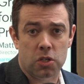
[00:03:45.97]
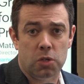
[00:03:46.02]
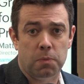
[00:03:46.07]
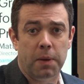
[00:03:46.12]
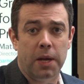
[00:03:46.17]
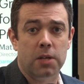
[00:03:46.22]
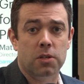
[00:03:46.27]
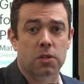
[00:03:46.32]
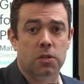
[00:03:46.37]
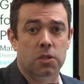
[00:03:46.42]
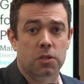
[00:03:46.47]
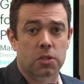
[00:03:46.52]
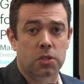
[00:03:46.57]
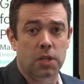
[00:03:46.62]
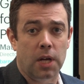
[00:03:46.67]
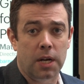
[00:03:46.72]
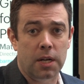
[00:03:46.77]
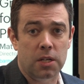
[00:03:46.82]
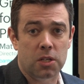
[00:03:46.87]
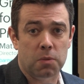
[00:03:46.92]
spaces, and
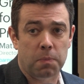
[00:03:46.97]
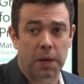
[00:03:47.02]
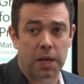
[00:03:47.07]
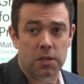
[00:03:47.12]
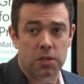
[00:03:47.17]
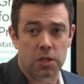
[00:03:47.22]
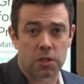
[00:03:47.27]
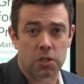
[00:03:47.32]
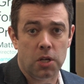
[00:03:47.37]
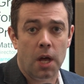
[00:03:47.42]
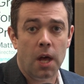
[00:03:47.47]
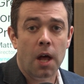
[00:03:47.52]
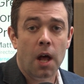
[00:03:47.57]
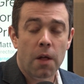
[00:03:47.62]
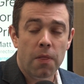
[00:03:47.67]
study spaces,